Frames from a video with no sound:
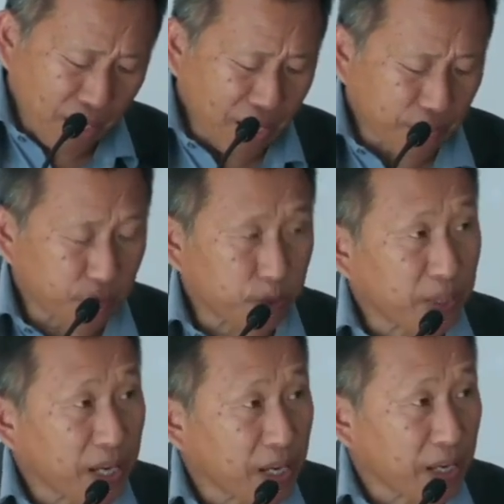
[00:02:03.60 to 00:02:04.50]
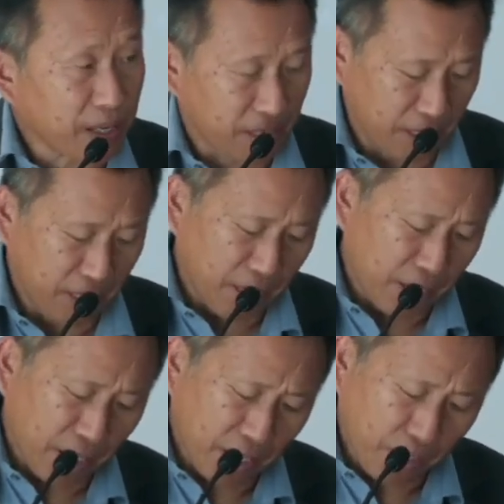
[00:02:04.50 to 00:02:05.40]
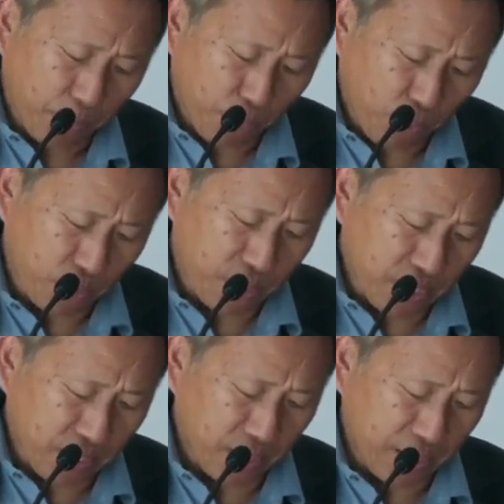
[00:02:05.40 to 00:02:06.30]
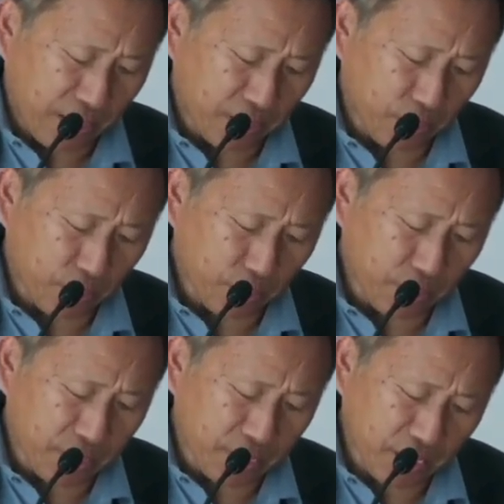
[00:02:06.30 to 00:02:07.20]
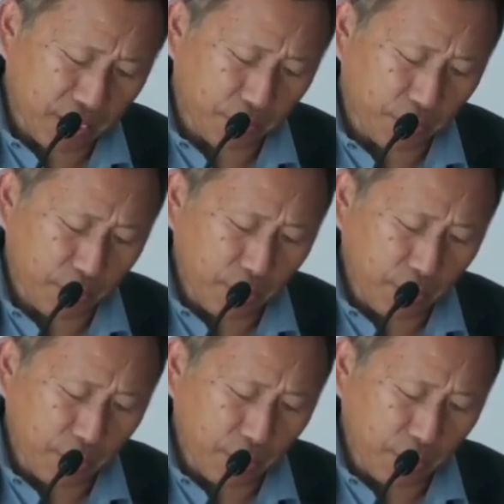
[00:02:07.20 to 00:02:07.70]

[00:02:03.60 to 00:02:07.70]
And today, a portal has also been set up